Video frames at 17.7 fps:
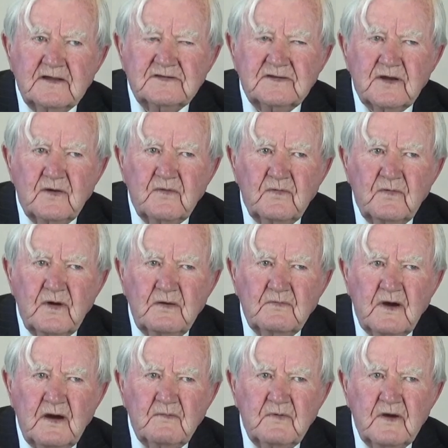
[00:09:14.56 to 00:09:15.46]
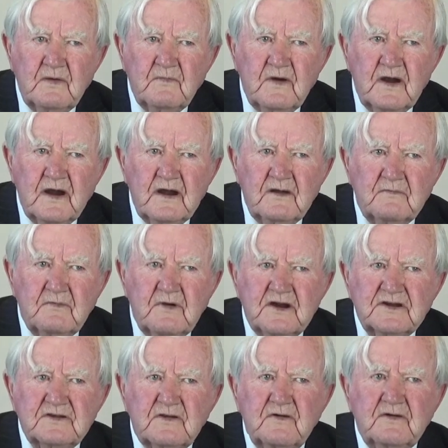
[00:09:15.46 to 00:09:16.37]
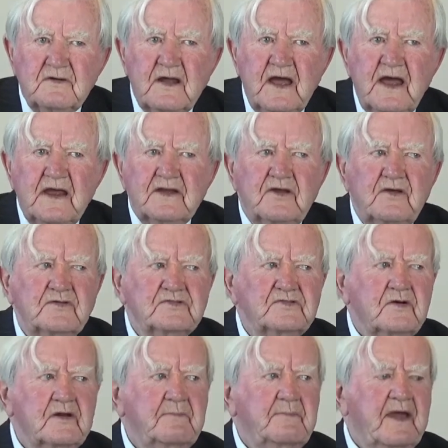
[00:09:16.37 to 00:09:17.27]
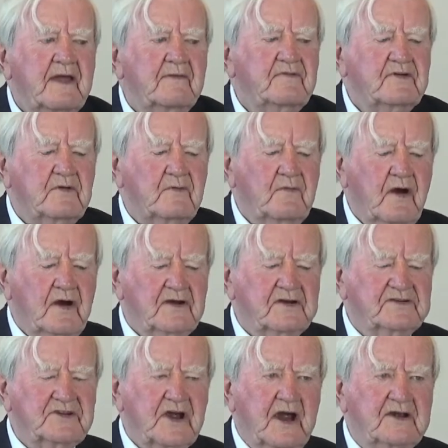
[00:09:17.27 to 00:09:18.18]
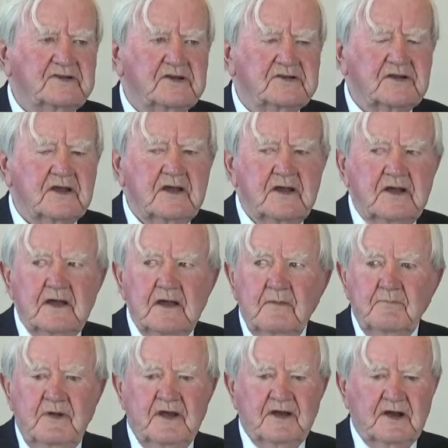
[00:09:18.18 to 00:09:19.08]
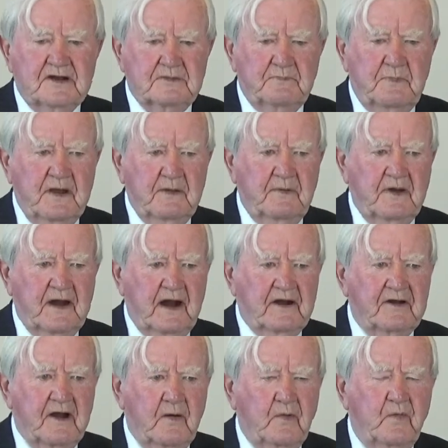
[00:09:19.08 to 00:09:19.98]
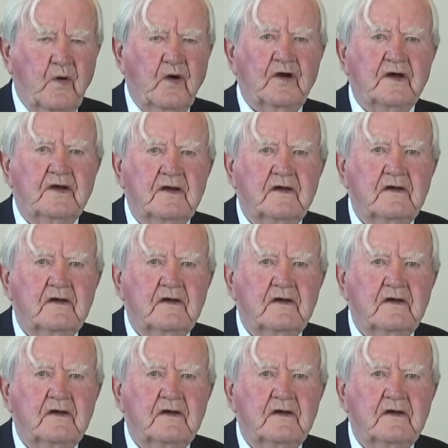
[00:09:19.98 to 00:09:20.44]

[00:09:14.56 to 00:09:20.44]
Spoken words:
So where is it going to end? Who's going to pay for the water charges? Because people are not working.